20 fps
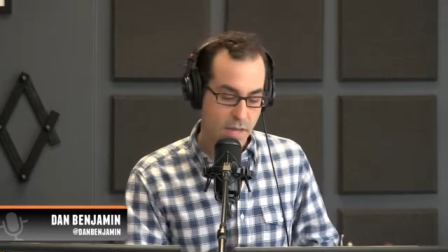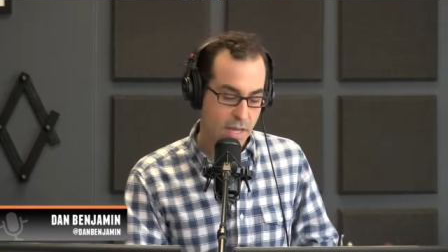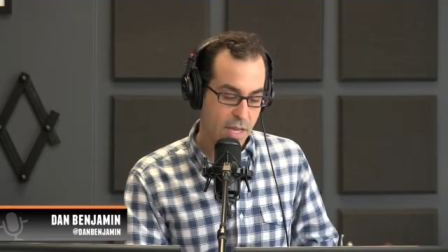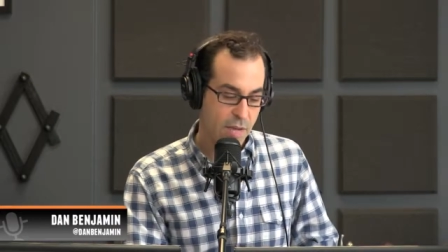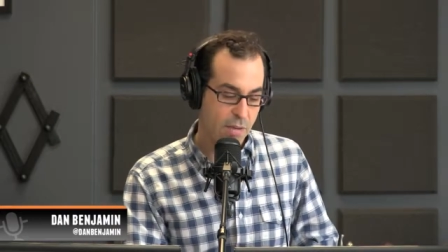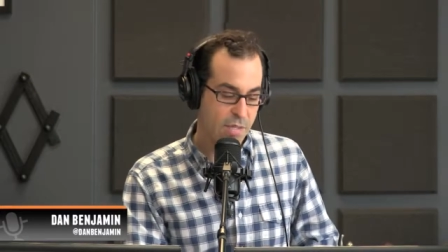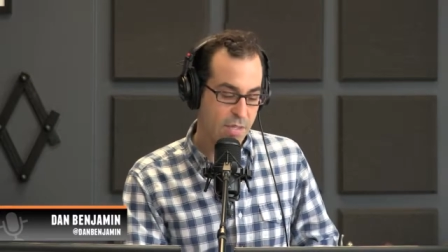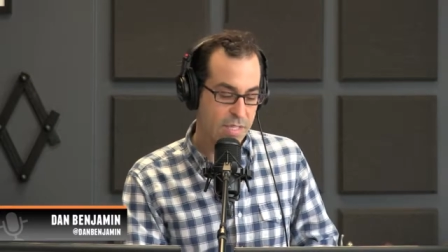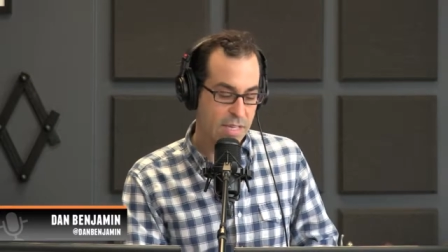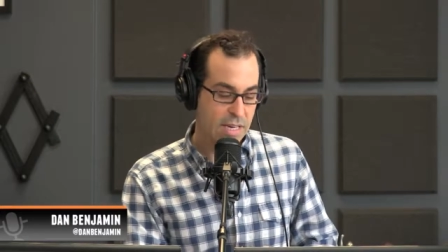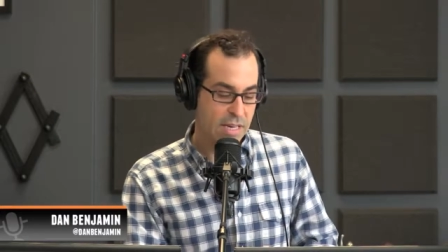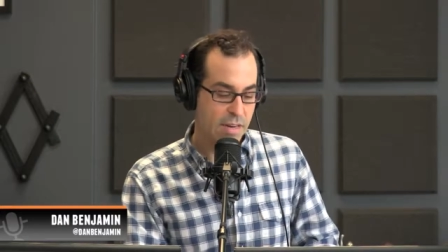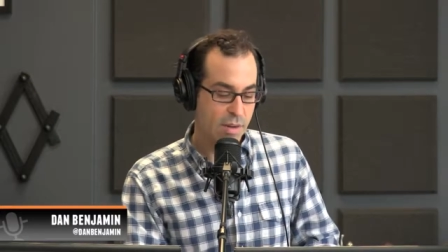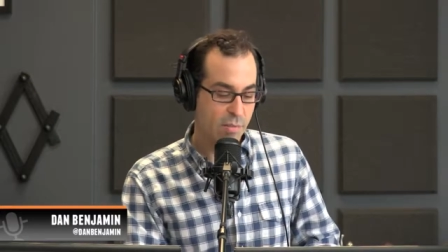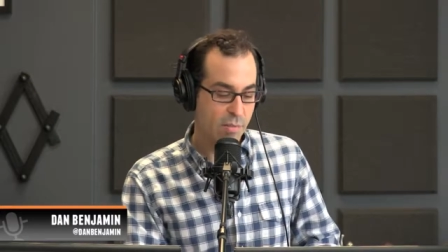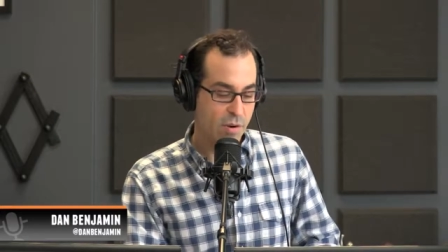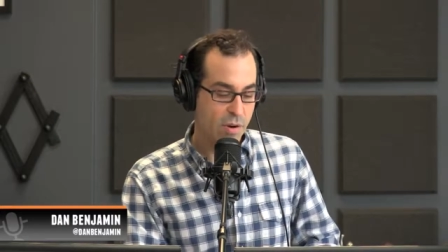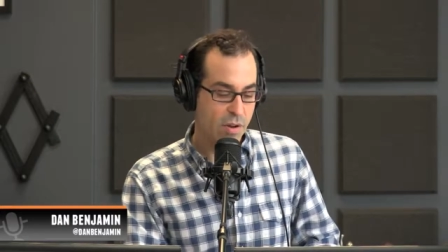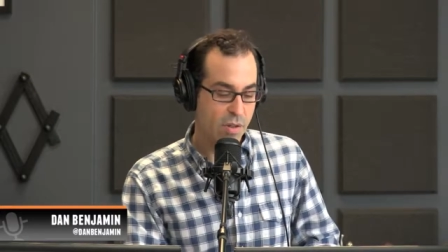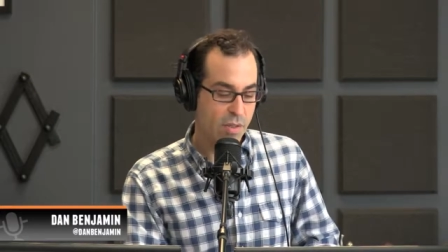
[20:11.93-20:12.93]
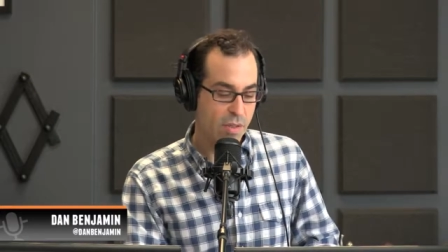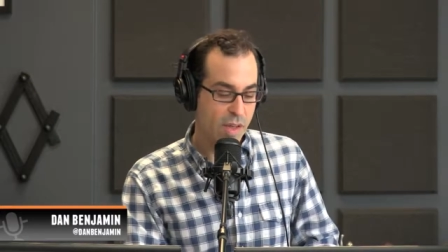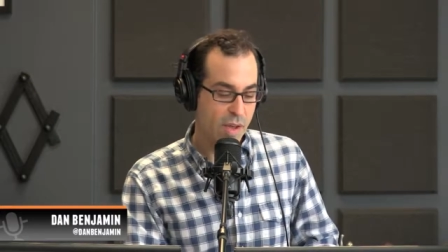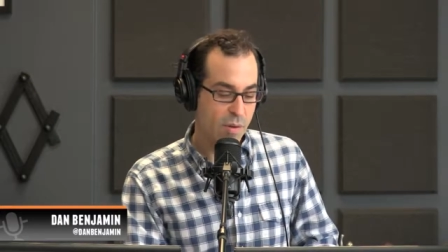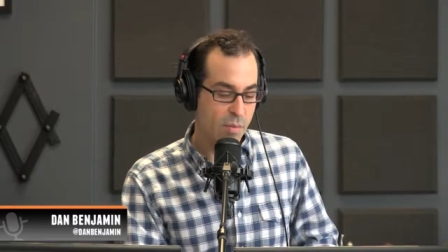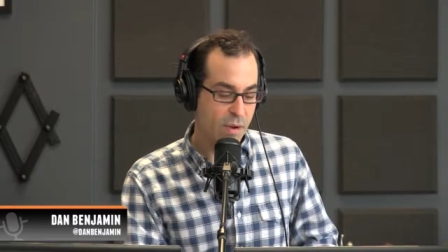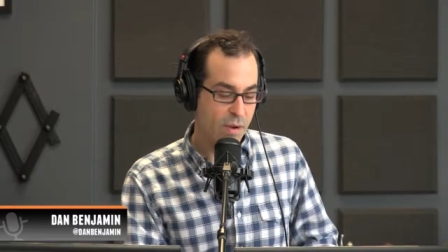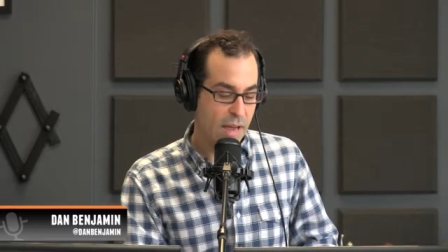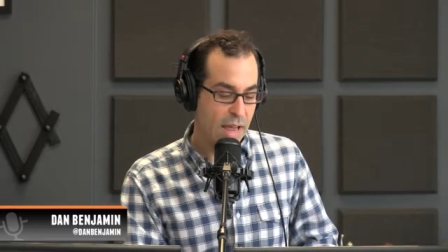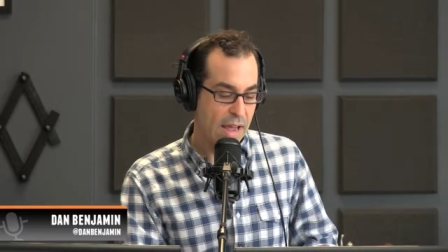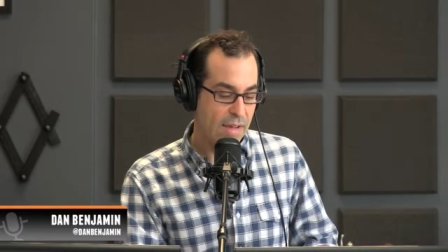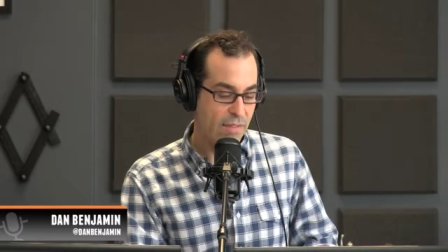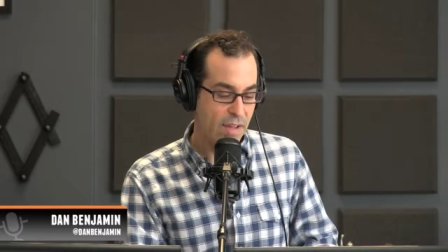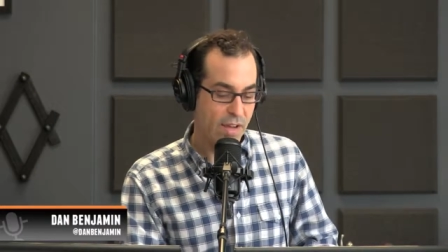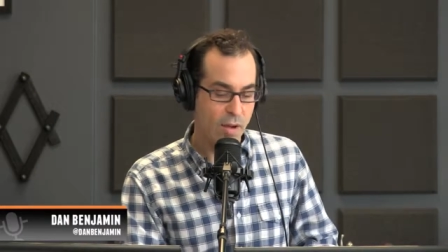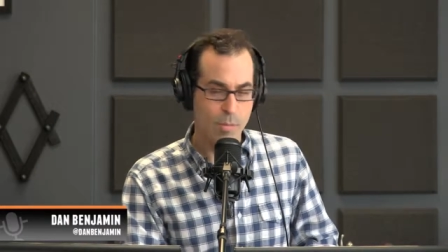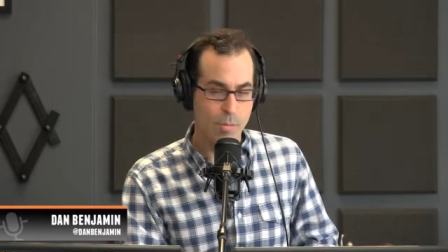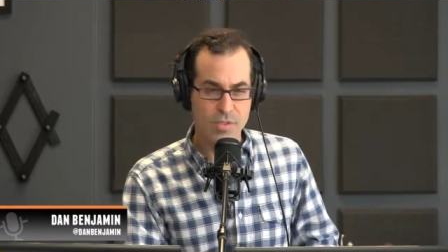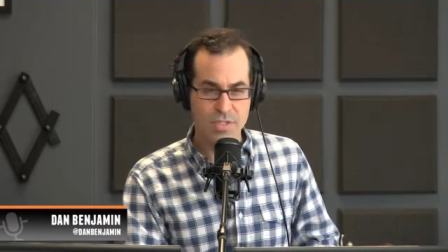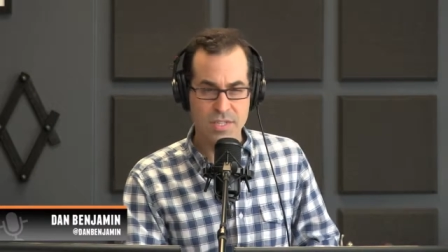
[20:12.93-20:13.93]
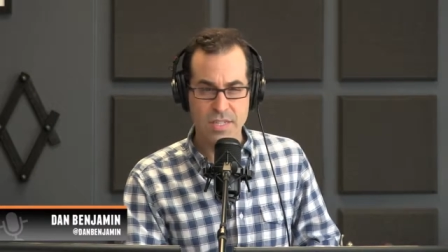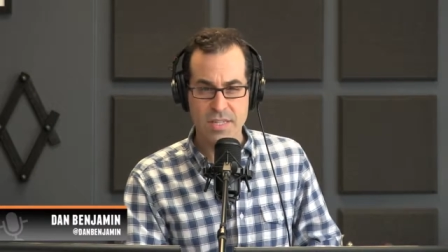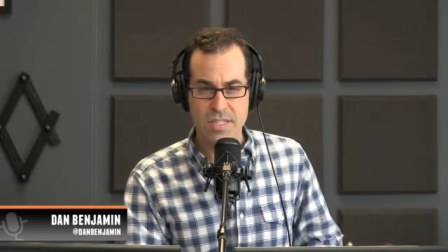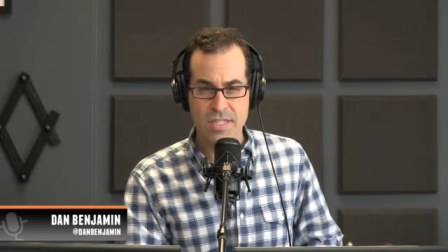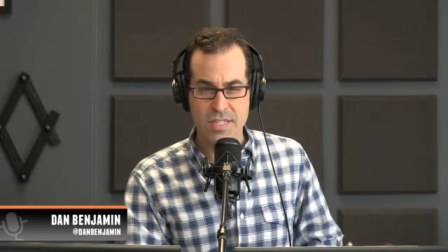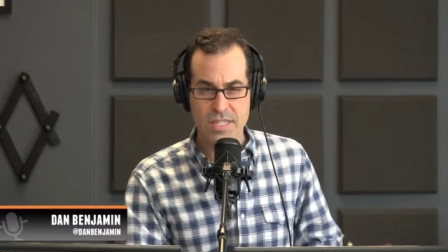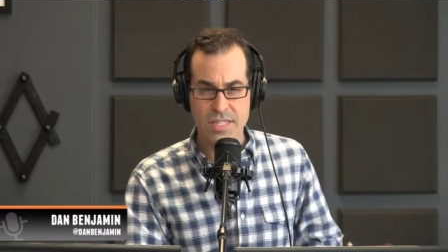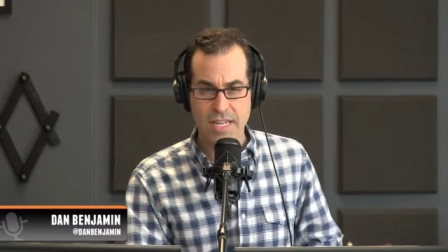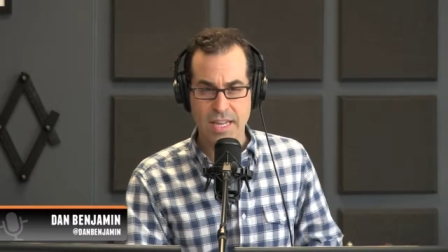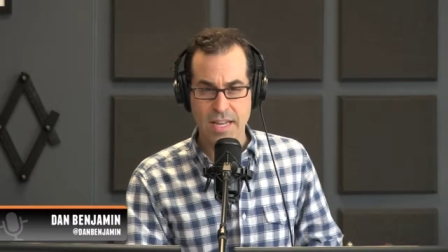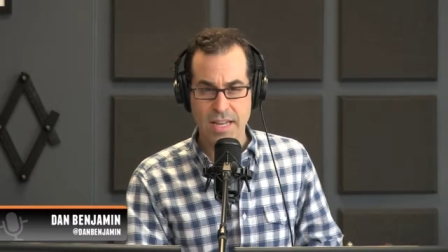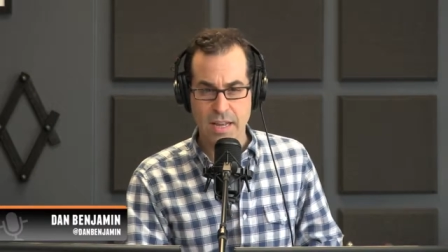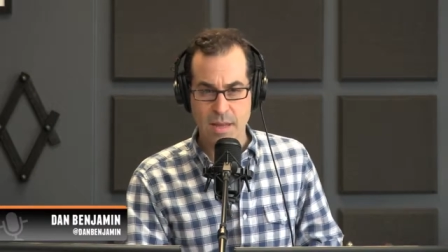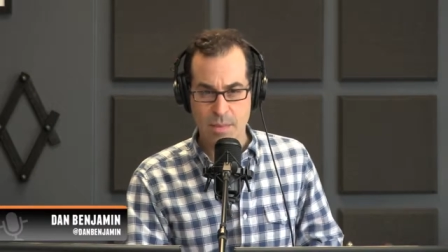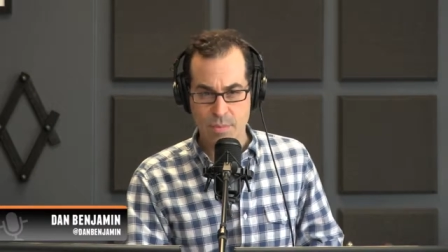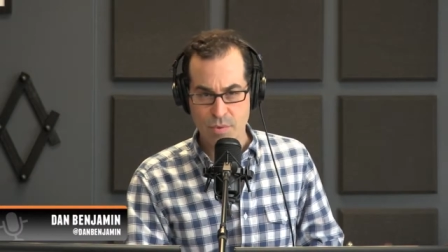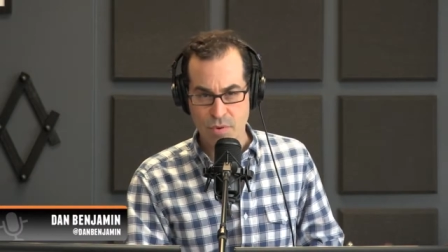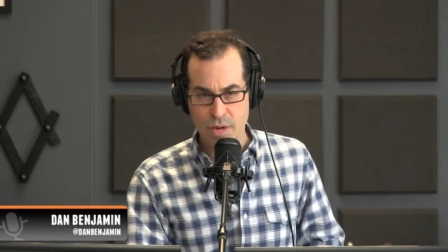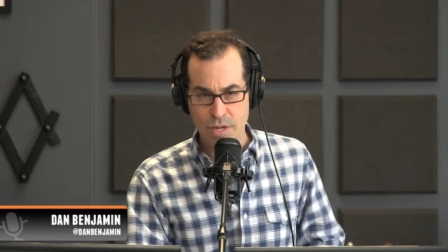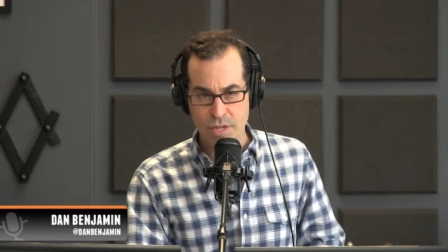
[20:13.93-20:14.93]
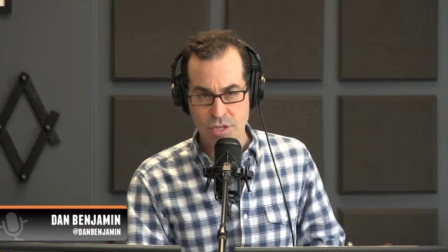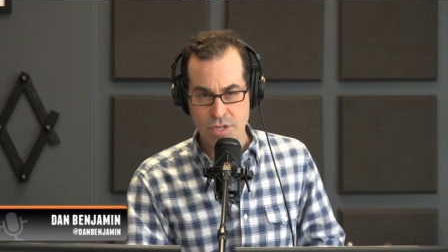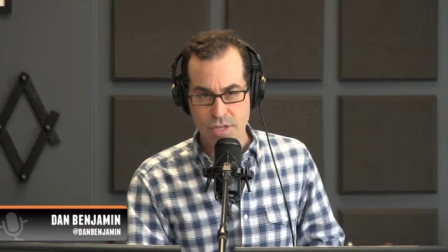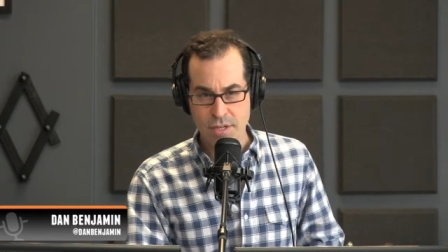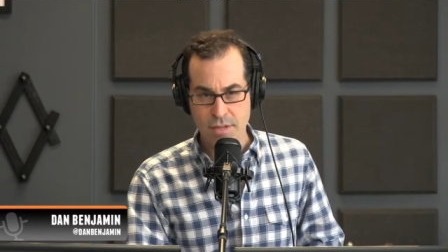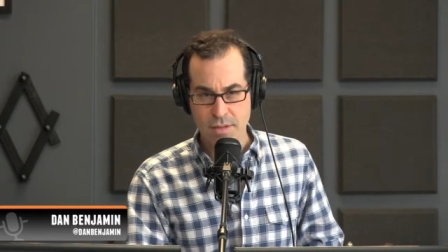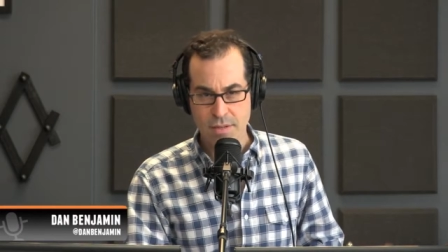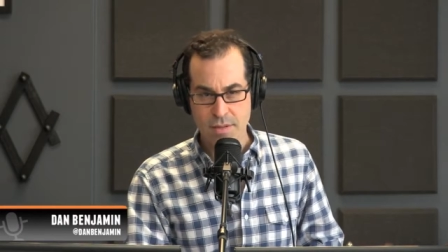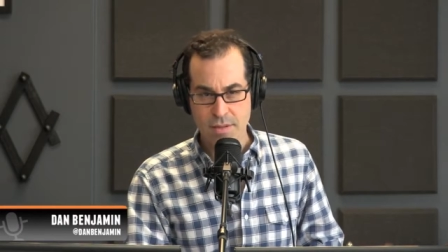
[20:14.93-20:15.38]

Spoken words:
he would set it up where they would have like almost like a sting operation.